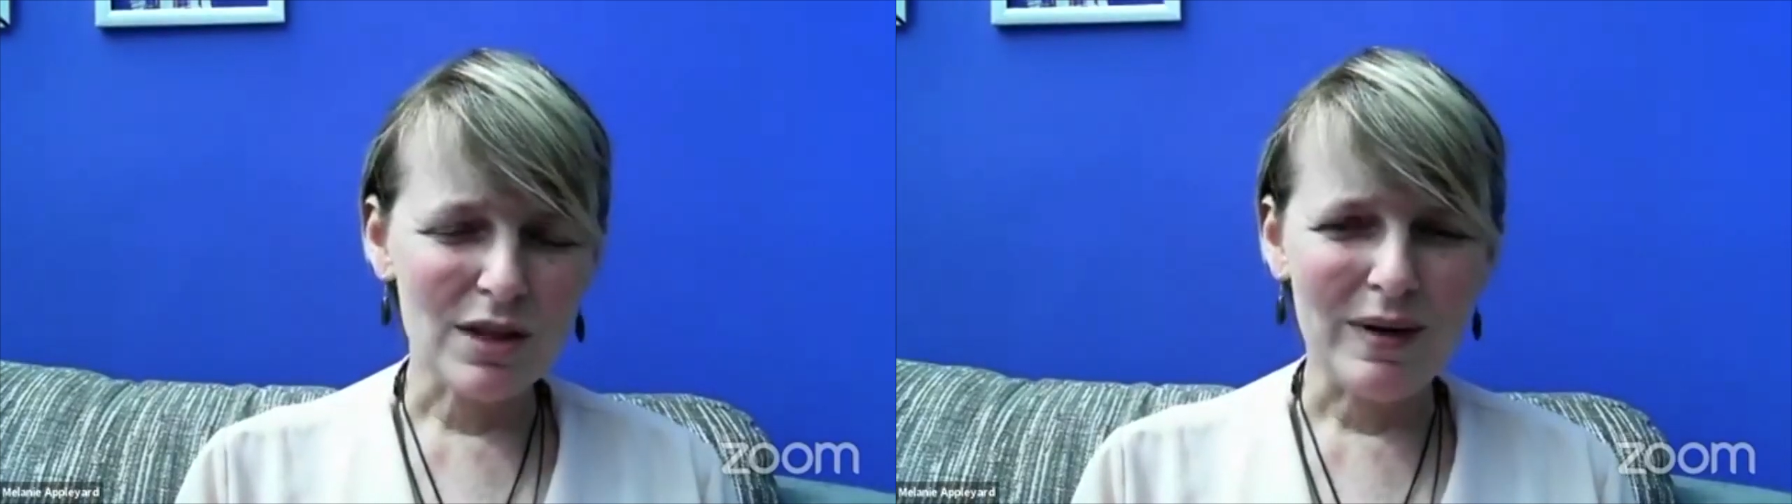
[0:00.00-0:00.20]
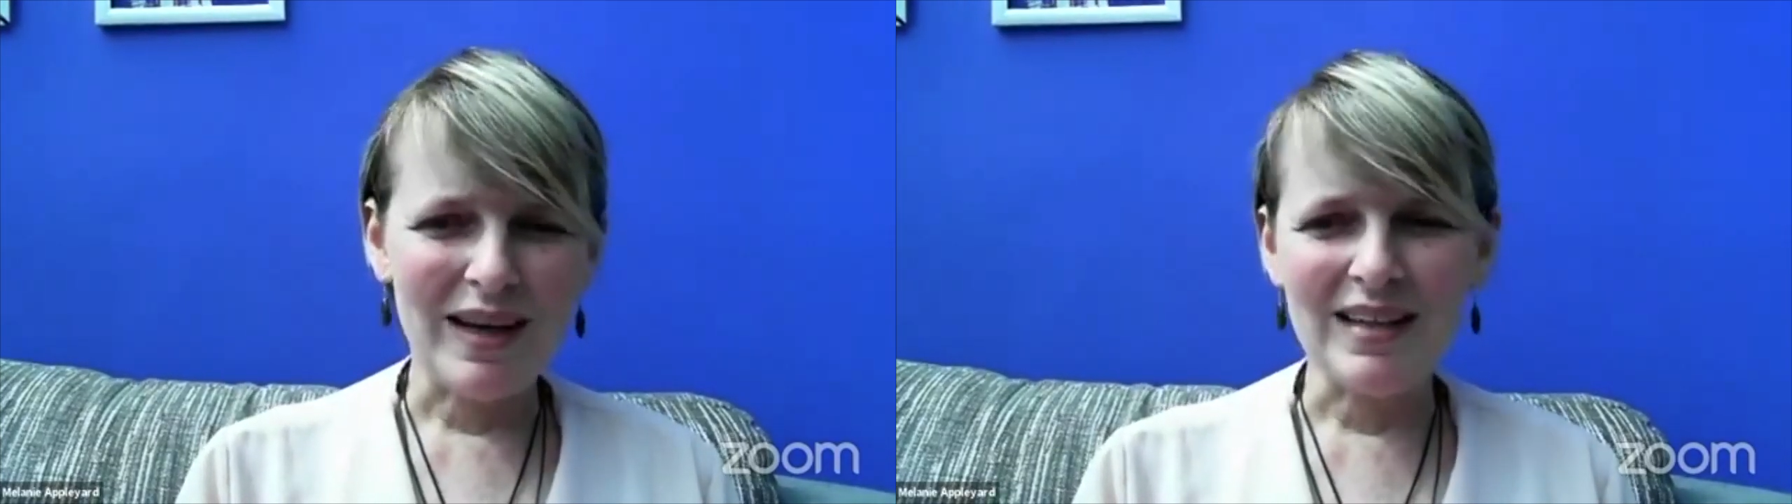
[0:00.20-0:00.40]

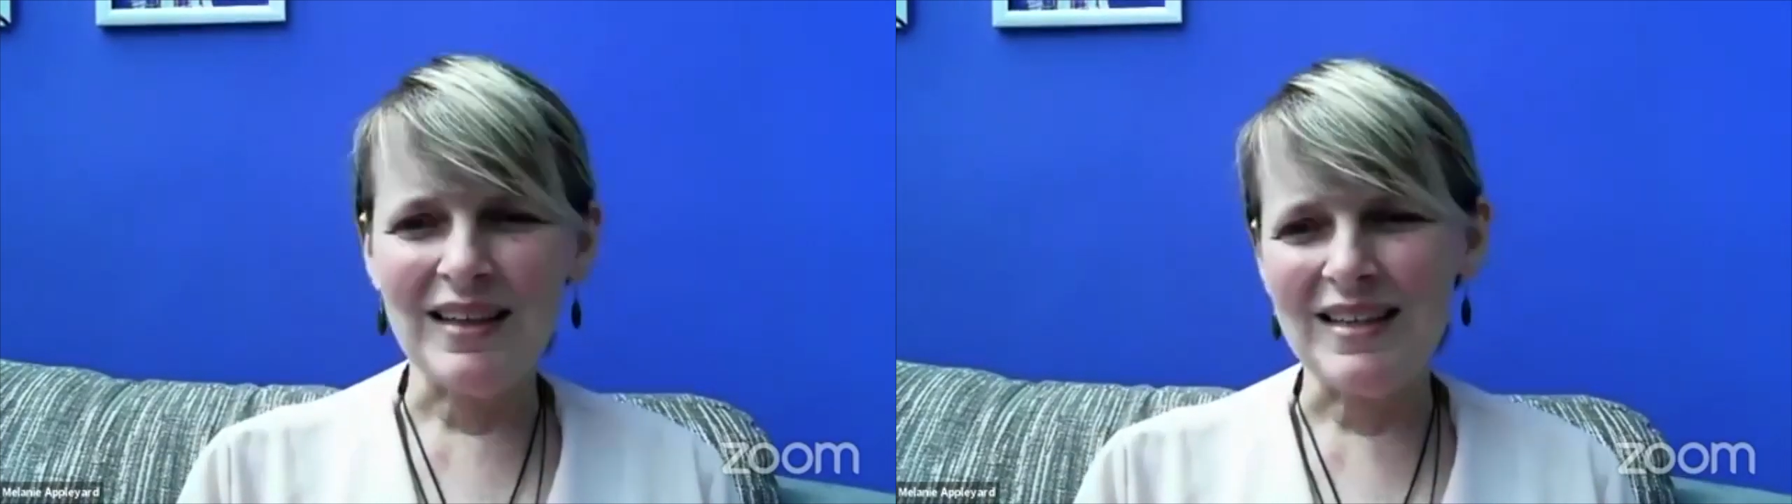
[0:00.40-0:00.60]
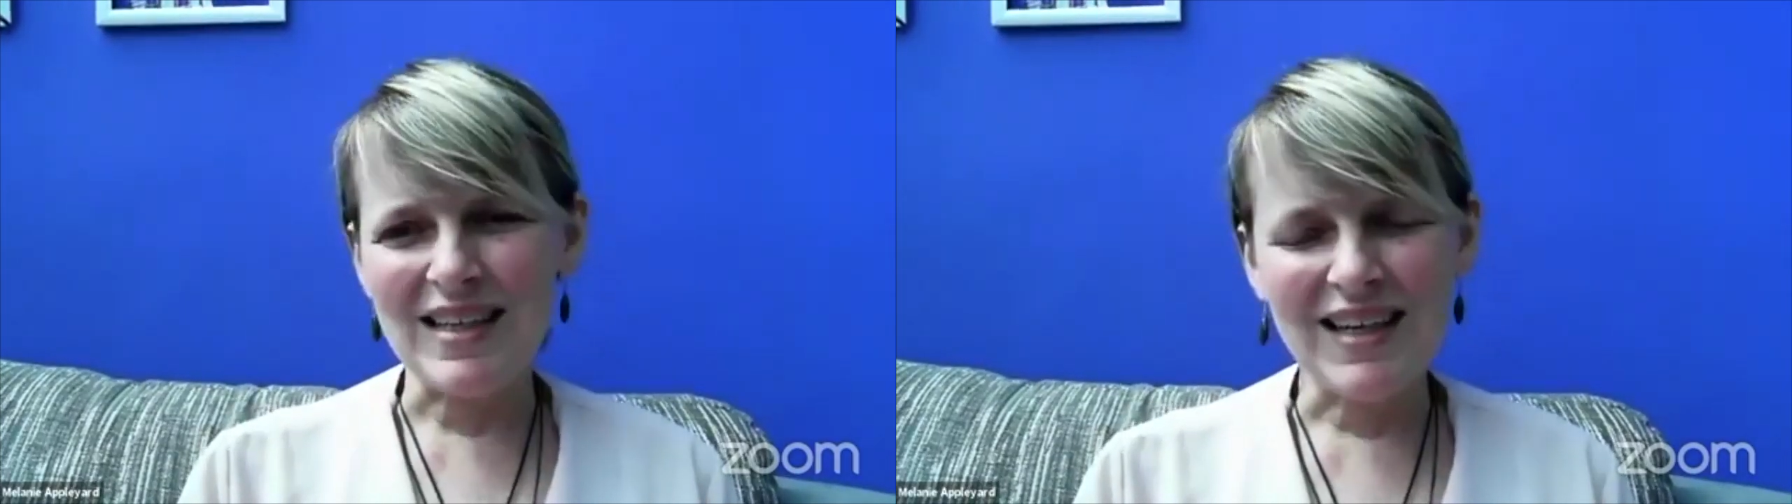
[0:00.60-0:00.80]
So I had
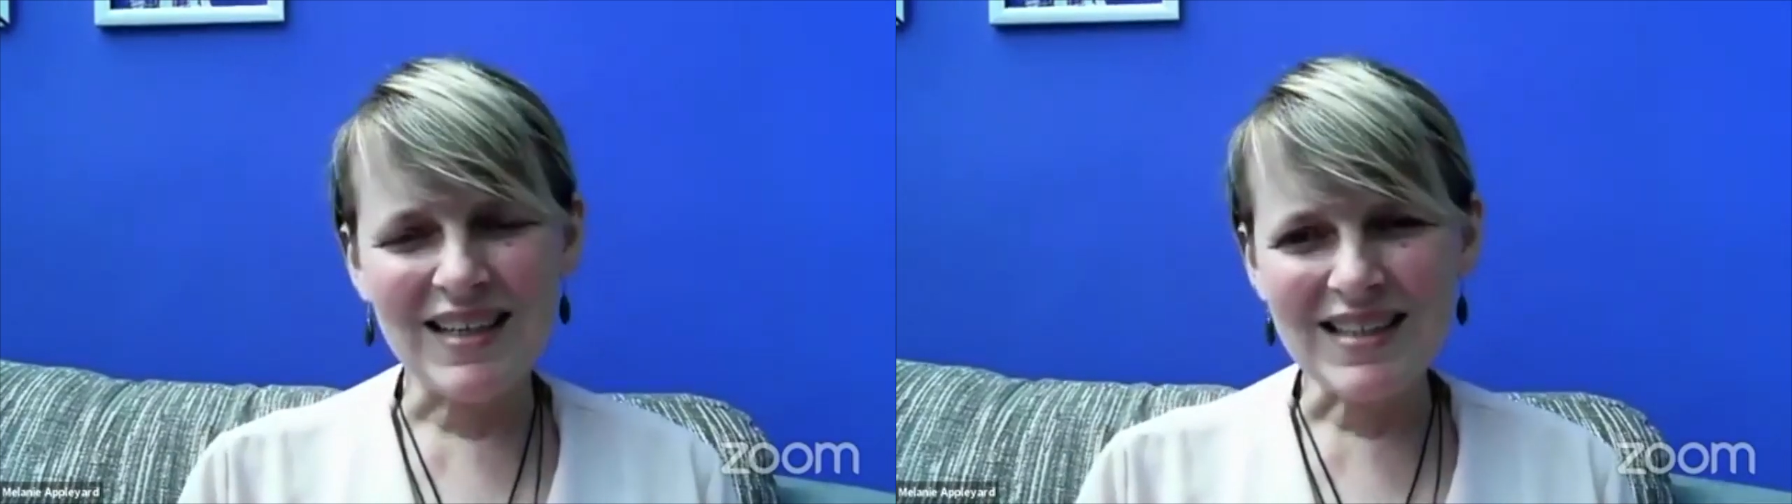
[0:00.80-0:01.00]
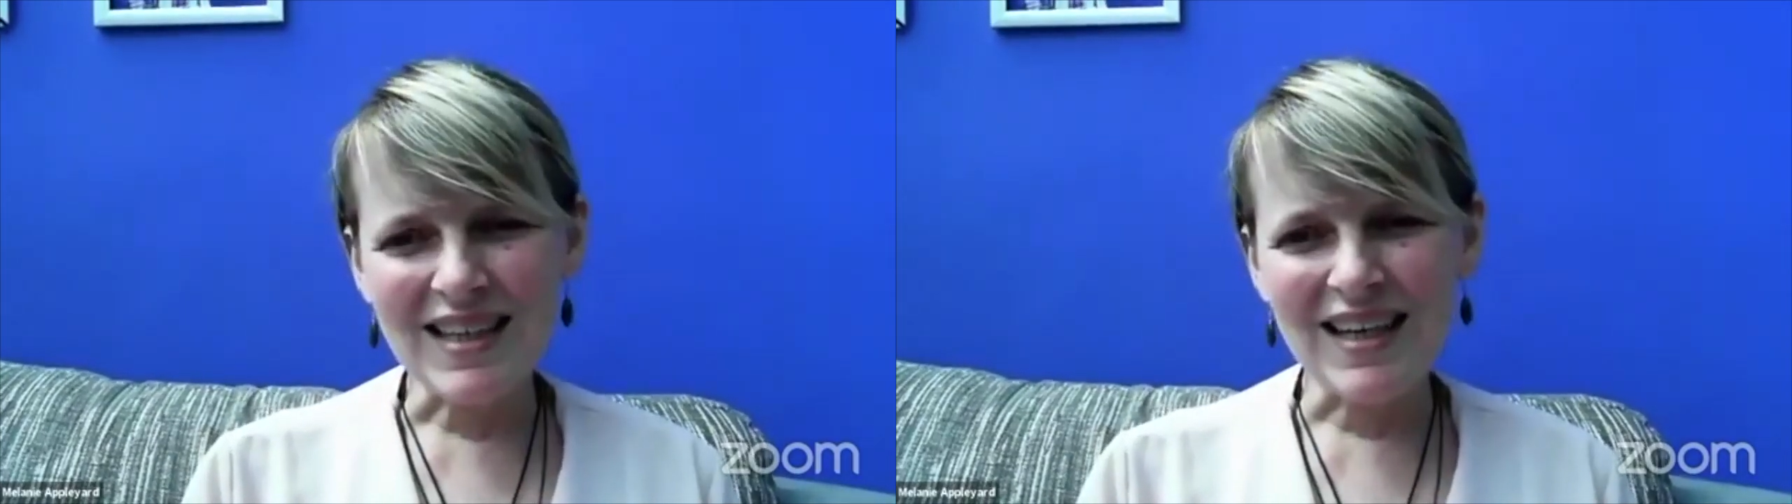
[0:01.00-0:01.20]

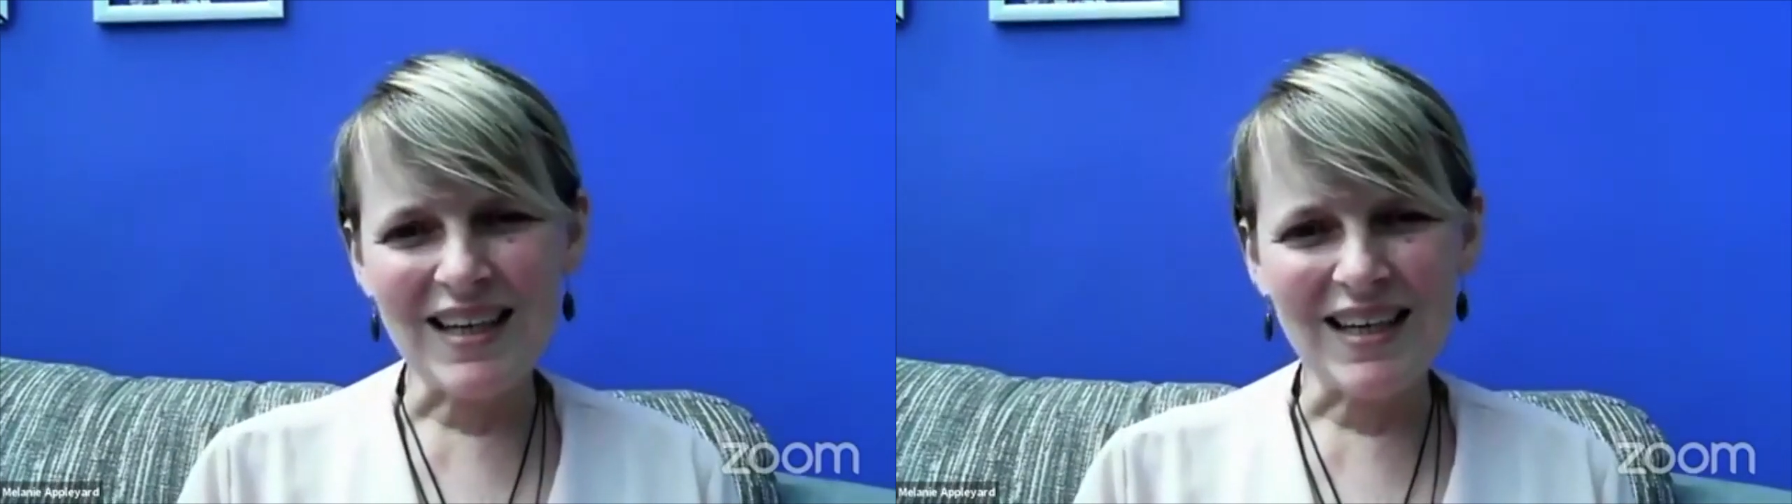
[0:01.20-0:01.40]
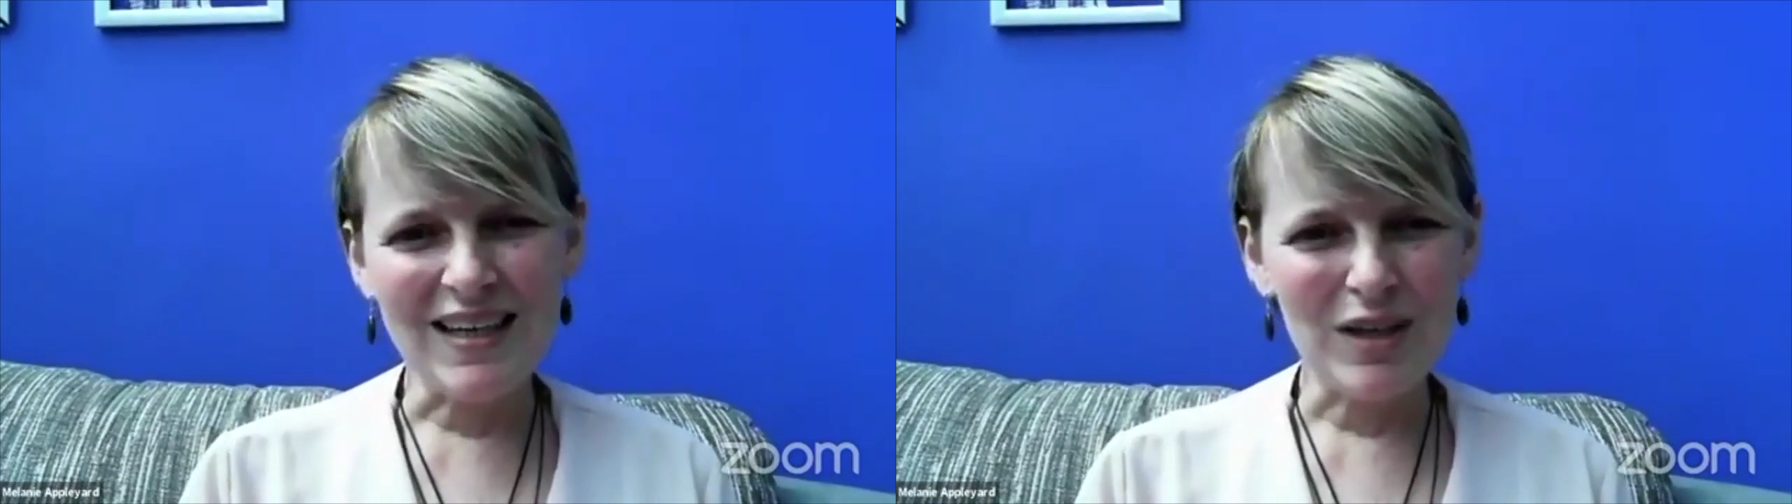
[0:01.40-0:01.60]

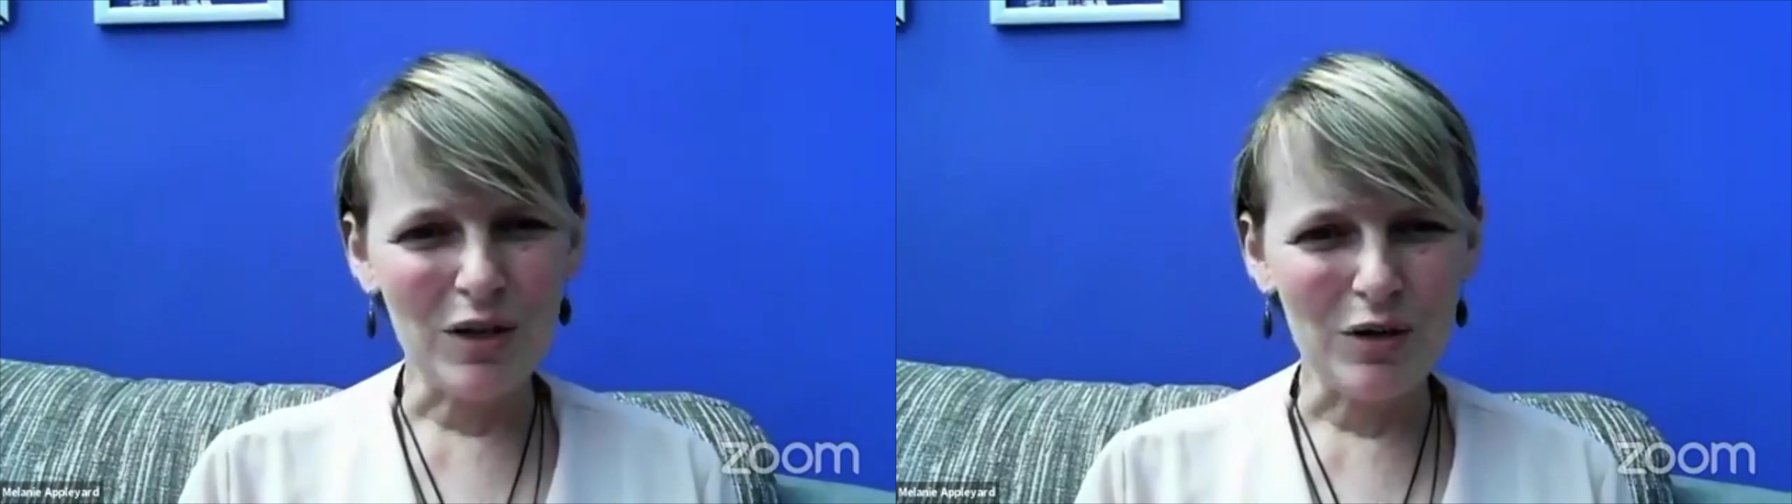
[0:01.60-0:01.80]
anxiety,